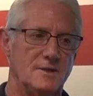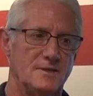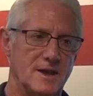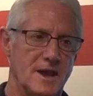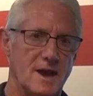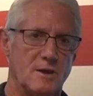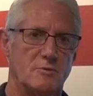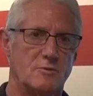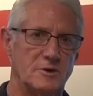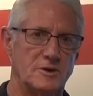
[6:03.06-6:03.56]

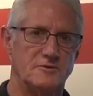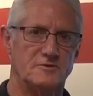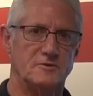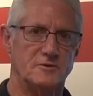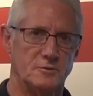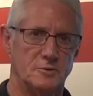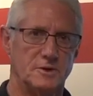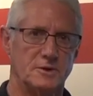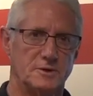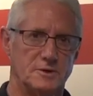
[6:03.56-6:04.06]
that I were
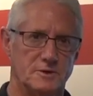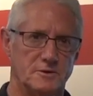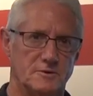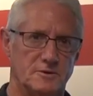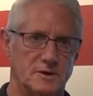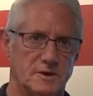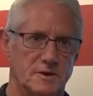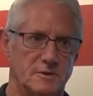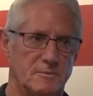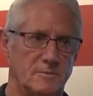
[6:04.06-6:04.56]
issuing to
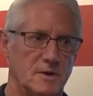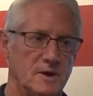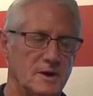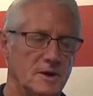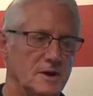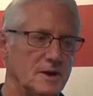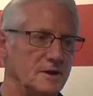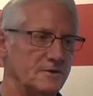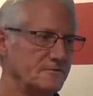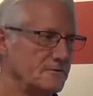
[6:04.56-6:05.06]
them.
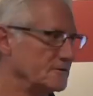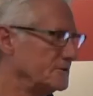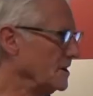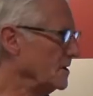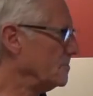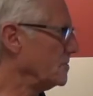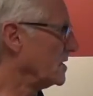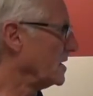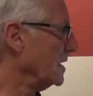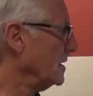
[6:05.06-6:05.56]
So
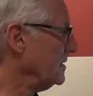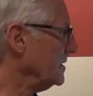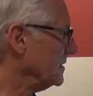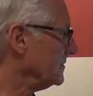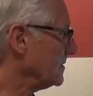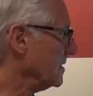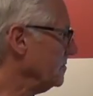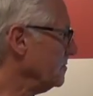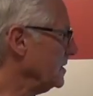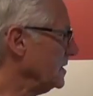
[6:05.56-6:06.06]
typically
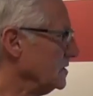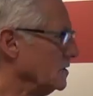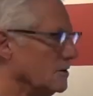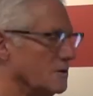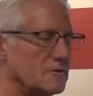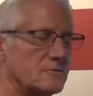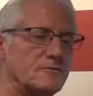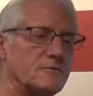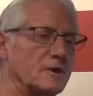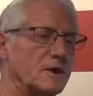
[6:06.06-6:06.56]
this can be
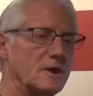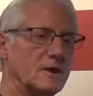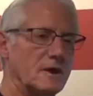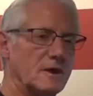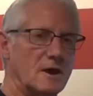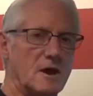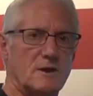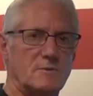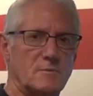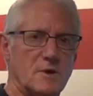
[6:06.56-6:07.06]
used in
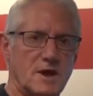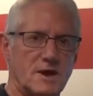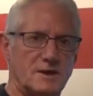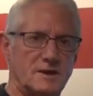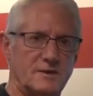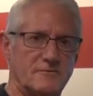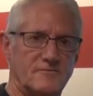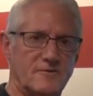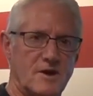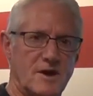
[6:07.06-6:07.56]
an
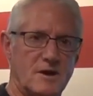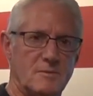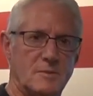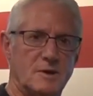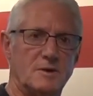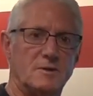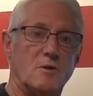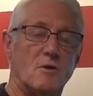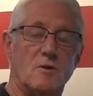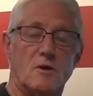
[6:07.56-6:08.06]
unmanned
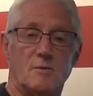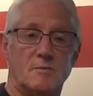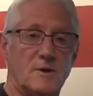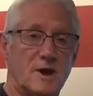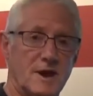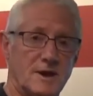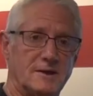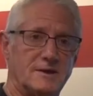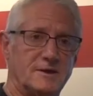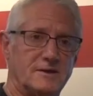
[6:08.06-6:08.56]
environment or a
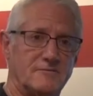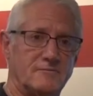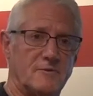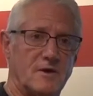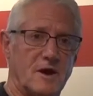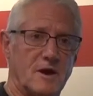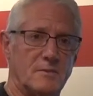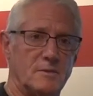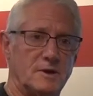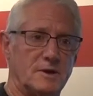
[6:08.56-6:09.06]
manned
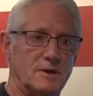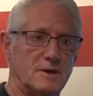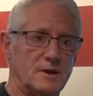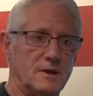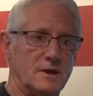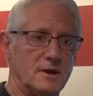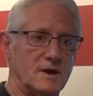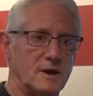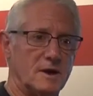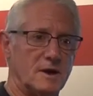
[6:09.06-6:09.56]
environment.
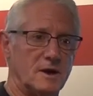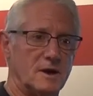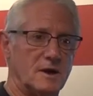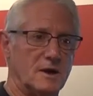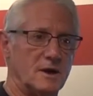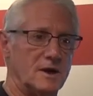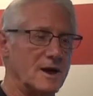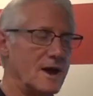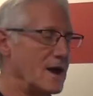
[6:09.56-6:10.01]
Uh,